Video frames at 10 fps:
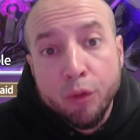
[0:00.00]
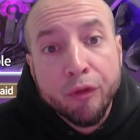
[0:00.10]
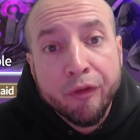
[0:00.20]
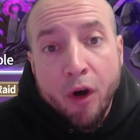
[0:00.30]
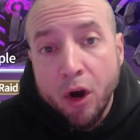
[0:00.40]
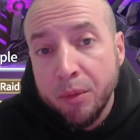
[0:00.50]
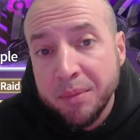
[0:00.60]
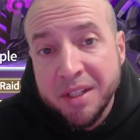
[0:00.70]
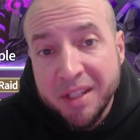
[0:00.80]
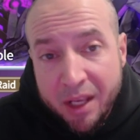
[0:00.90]
You farm
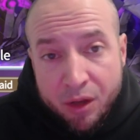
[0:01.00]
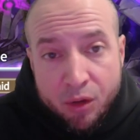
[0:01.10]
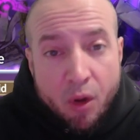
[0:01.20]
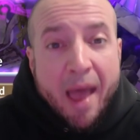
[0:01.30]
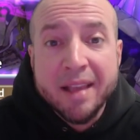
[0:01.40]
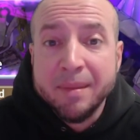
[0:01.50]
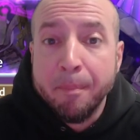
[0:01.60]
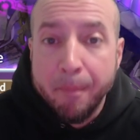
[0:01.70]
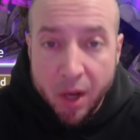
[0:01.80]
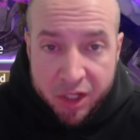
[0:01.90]
seal as
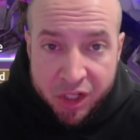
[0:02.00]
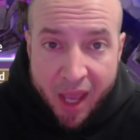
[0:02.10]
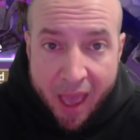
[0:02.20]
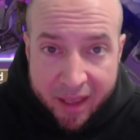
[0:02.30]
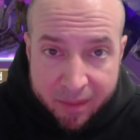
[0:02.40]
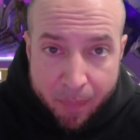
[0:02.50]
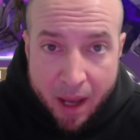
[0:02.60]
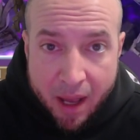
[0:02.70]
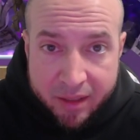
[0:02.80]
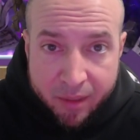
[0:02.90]
much as
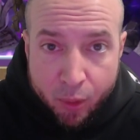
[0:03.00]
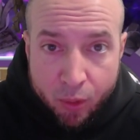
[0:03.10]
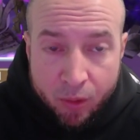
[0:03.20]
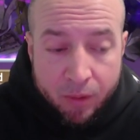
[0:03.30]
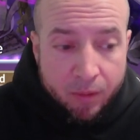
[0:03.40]
possible.